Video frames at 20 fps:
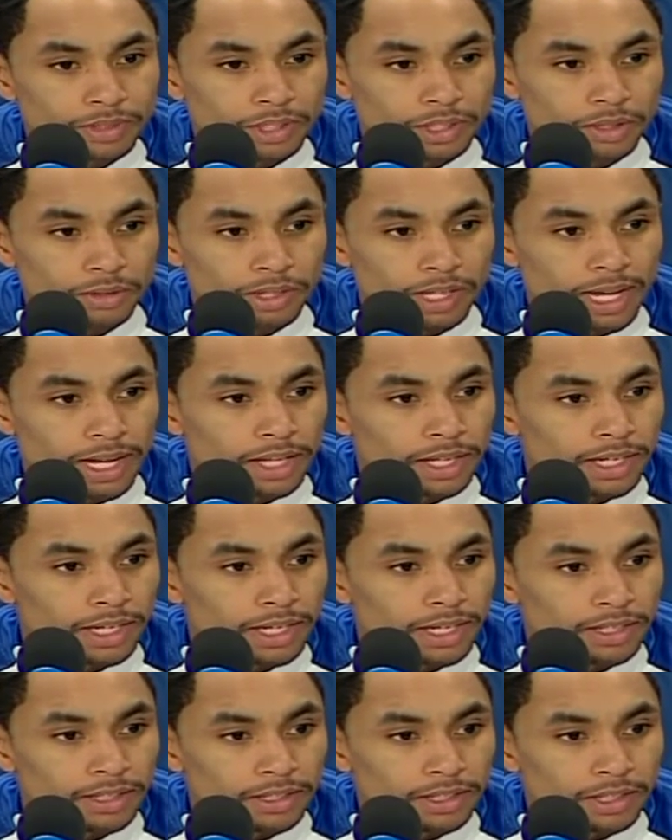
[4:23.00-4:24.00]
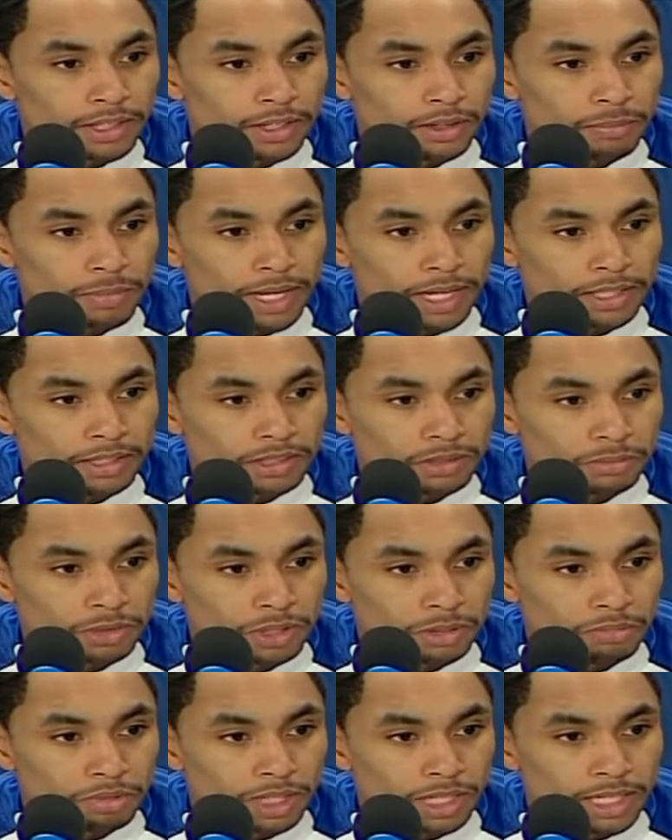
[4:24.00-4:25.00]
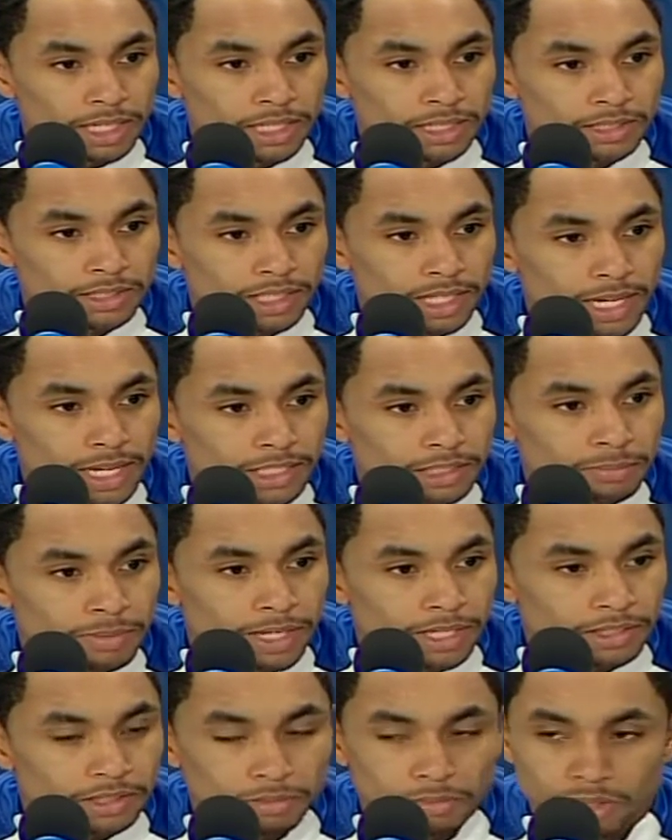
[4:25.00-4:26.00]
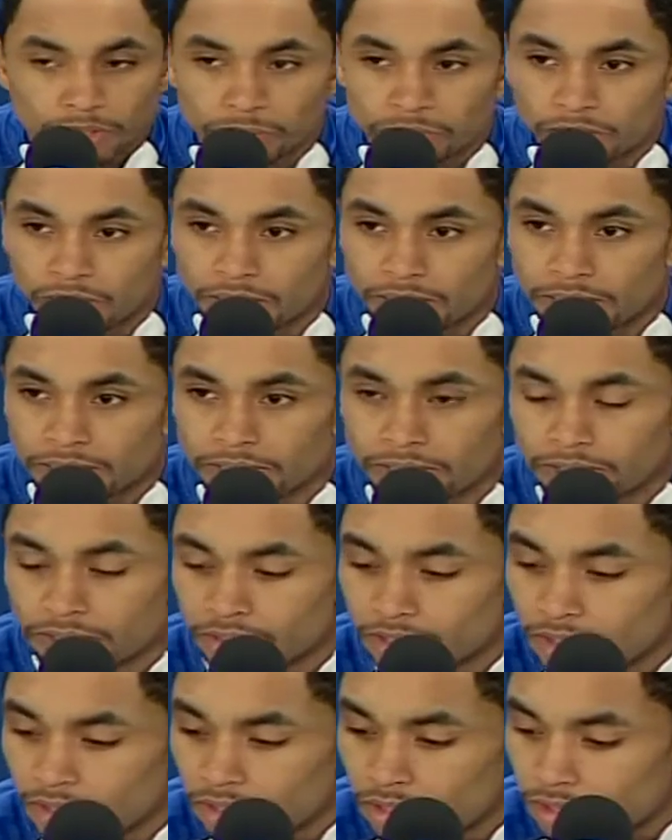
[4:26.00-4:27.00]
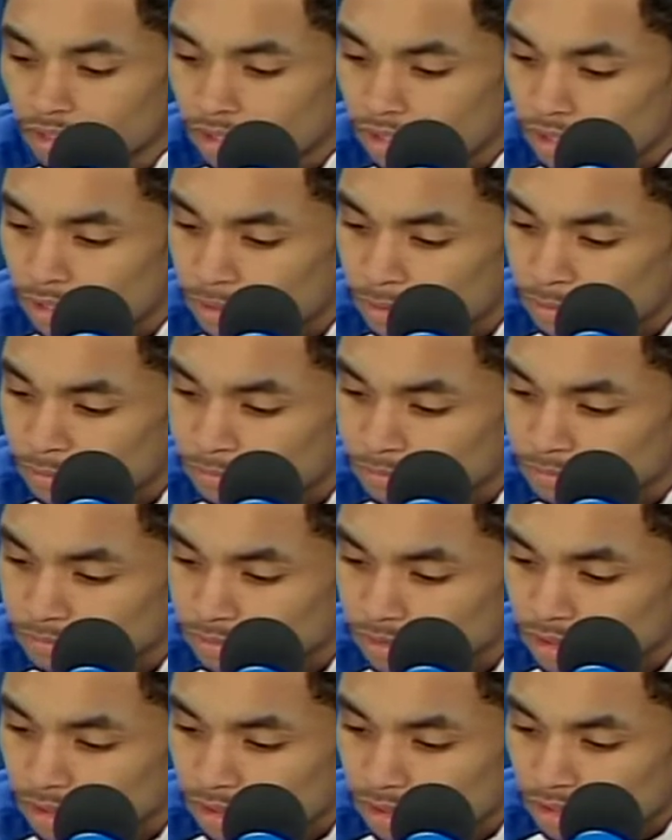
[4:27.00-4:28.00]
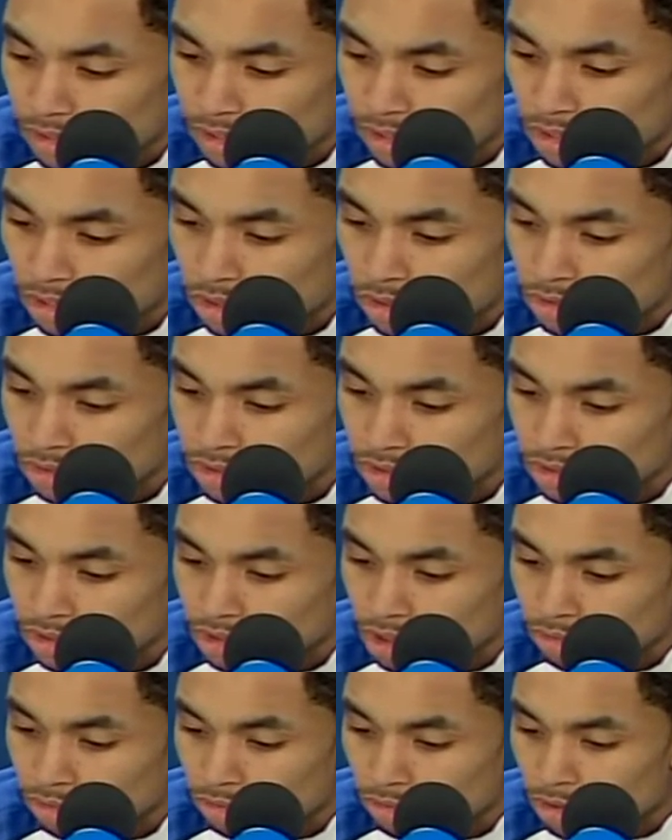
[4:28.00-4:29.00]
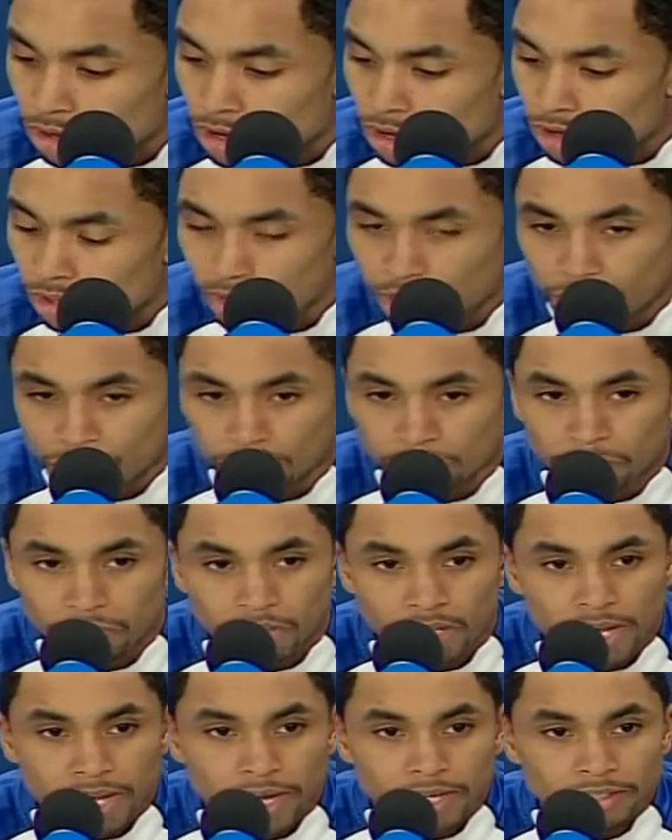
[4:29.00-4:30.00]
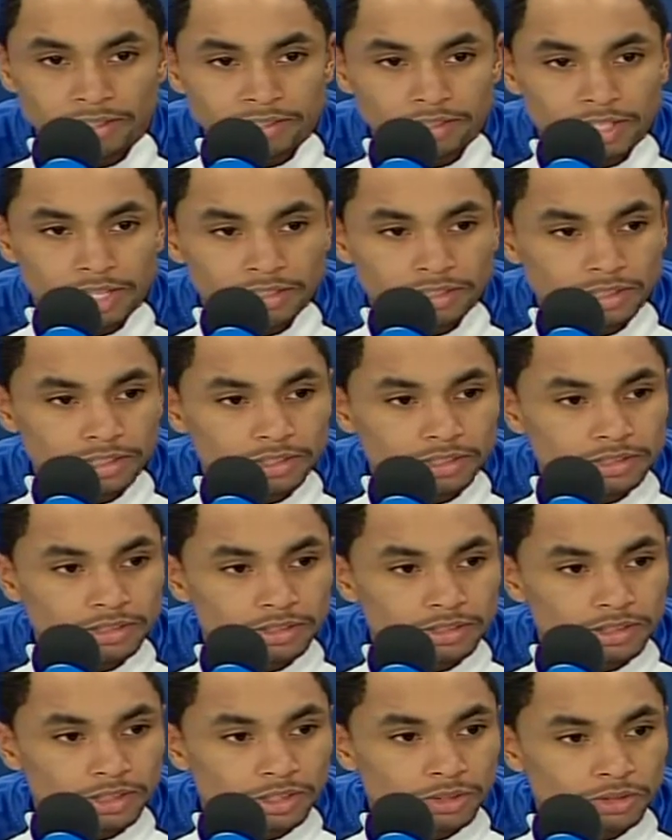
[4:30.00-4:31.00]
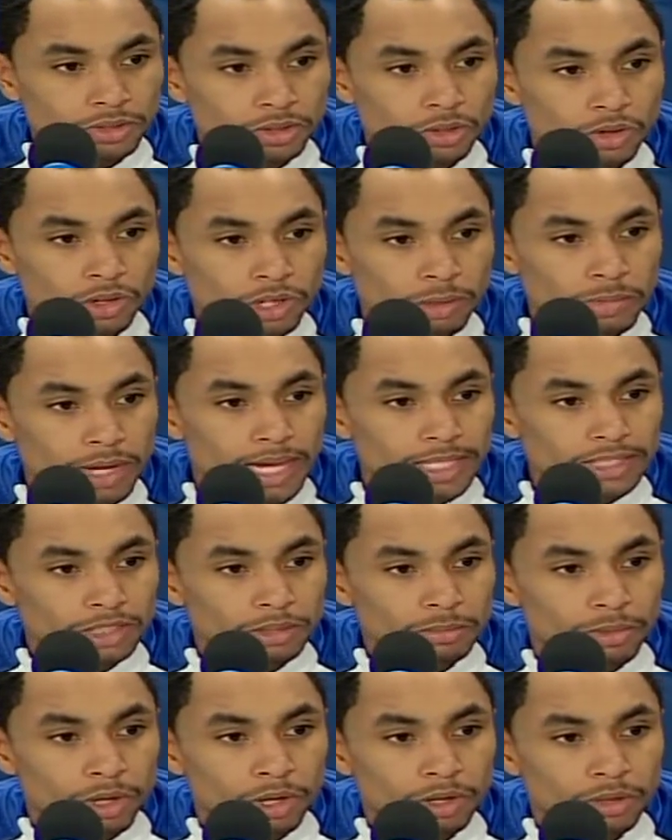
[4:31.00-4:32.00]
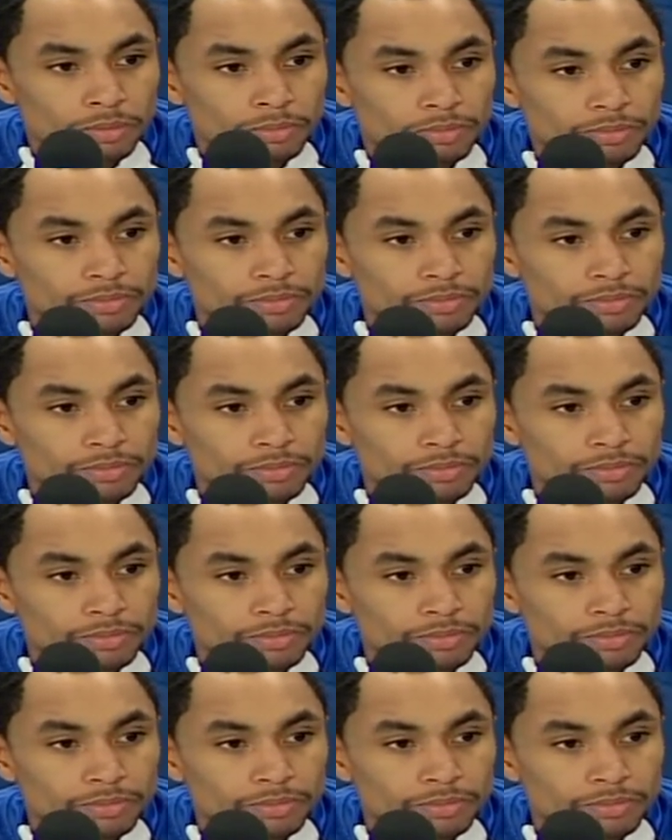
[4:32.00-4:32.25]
You know, with Elliott, you know, making some good plays, Lance making some good plays. You know, it's just overall good play and not just, you know, scoring the basketball.